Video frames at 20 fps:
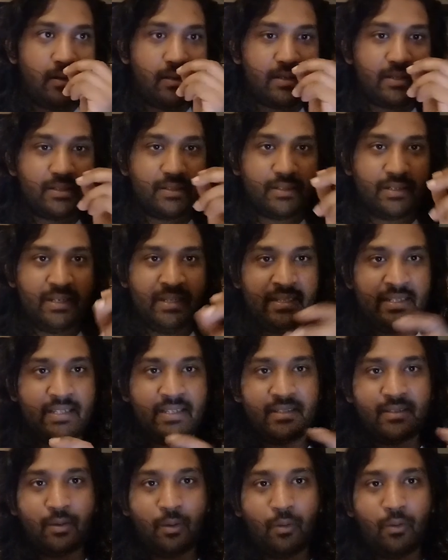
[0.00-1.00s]
in this
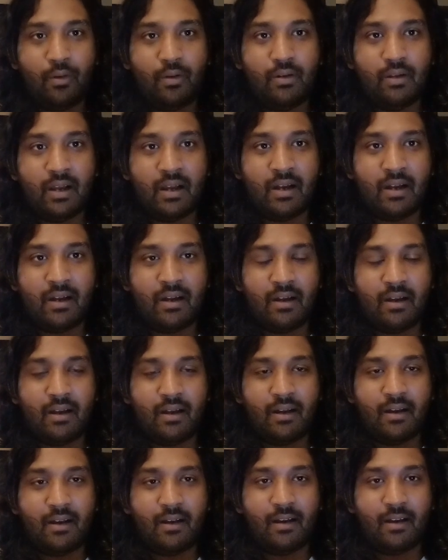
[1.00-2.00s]
whole
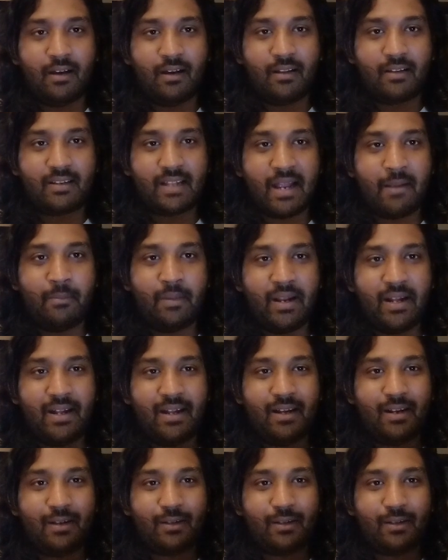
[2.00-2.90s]
timeline,